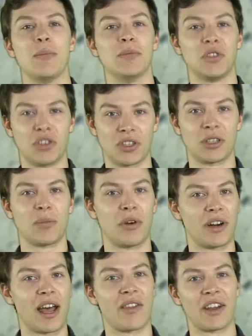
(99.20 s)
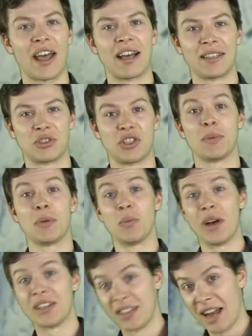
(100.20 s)
just to point out that it has just been
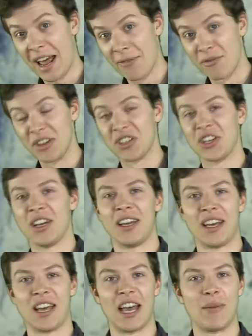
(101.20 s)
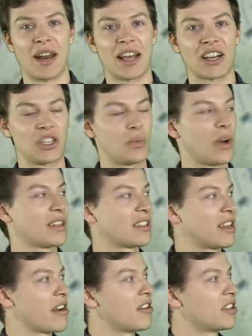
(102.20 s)
wetter than average, and actually
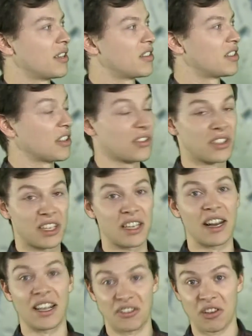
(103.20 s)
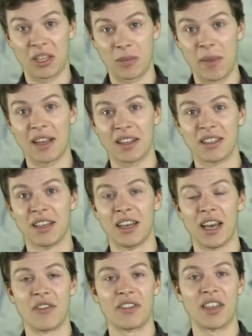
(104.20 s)
western areas have still seen, as you'd expect
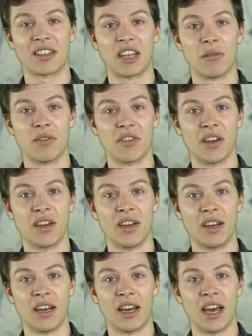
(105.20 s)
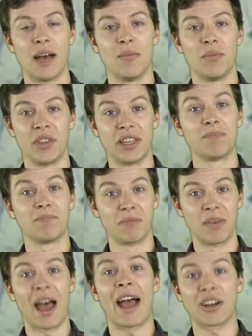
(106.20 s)
for that time of year, the
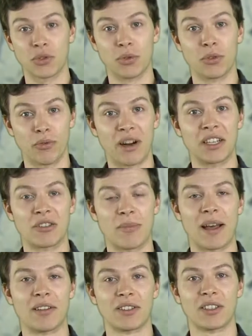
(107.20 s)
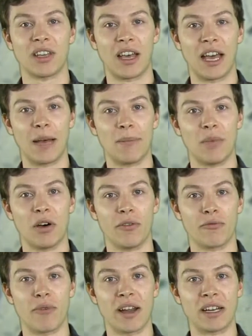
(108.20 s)
actual greater amounts
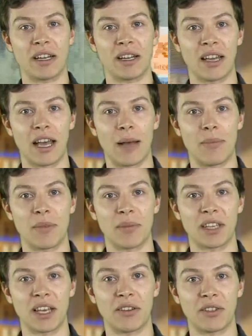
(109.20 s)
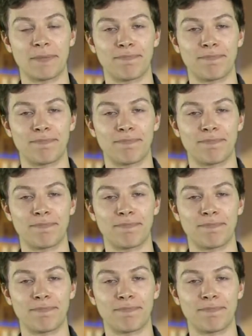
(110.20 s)
of rain themselves.